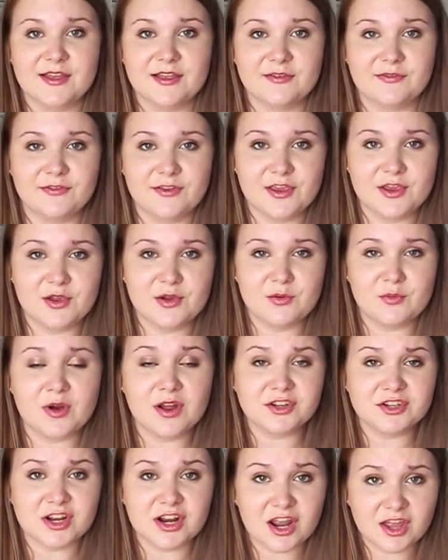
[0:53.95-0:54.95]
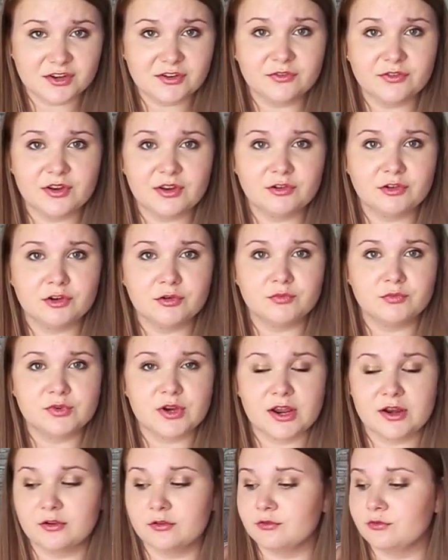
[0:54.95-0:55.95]
If you watch a lot of YouTube
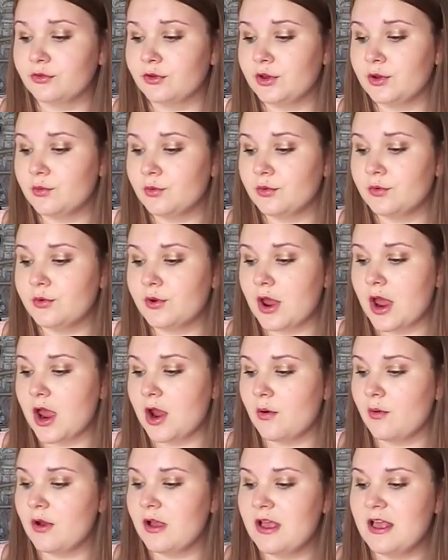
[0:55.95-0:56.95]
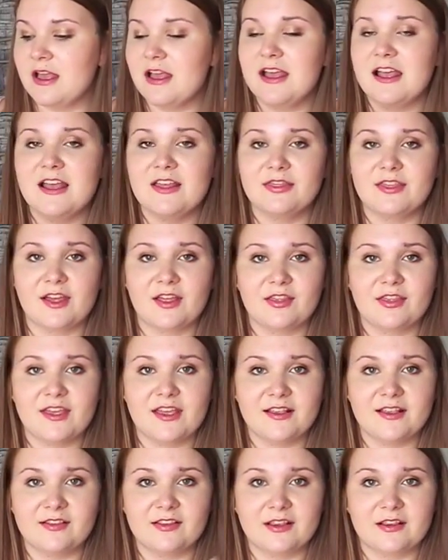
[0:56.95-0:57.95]
channels, you will know that
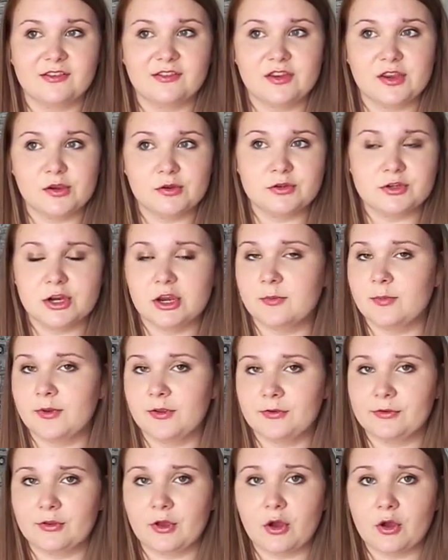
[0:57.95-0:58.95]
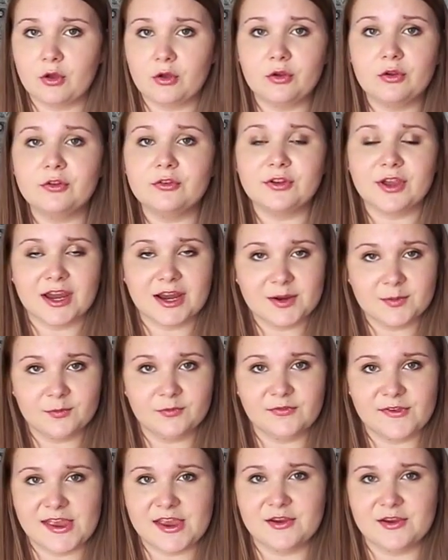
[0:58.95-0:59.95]
this is YouTuber's
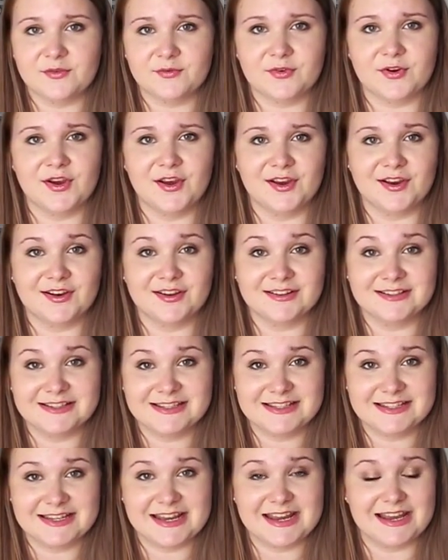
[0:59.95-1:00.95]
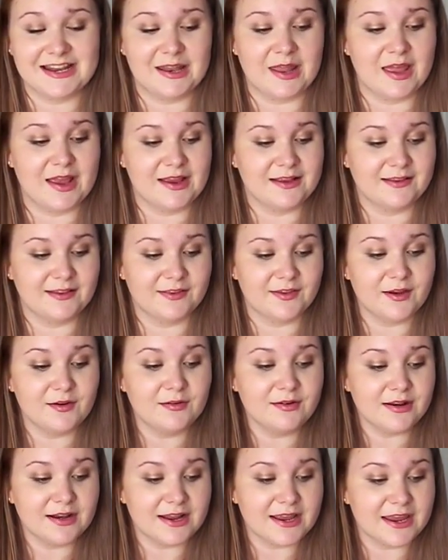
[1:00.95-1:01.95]
all-time favourite concealer. It is
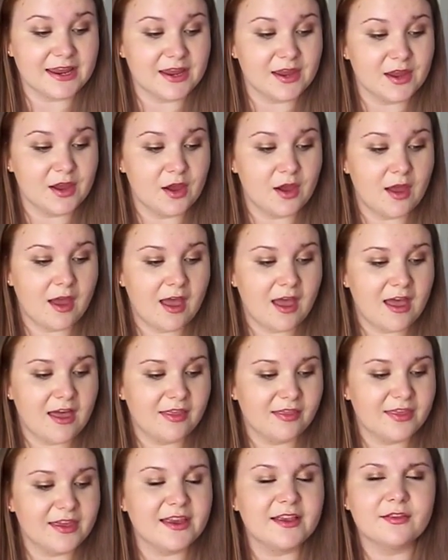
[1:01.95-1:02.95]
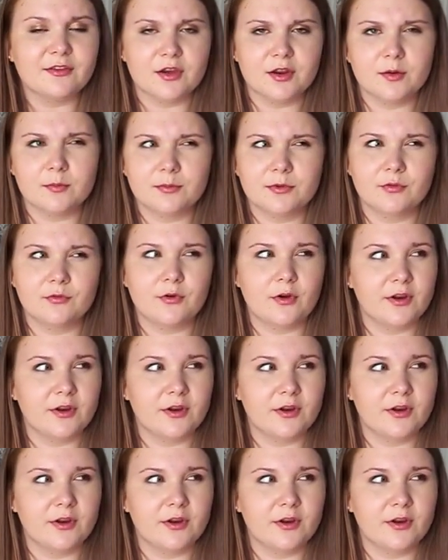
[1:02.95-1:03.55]
only, I think it's gone up to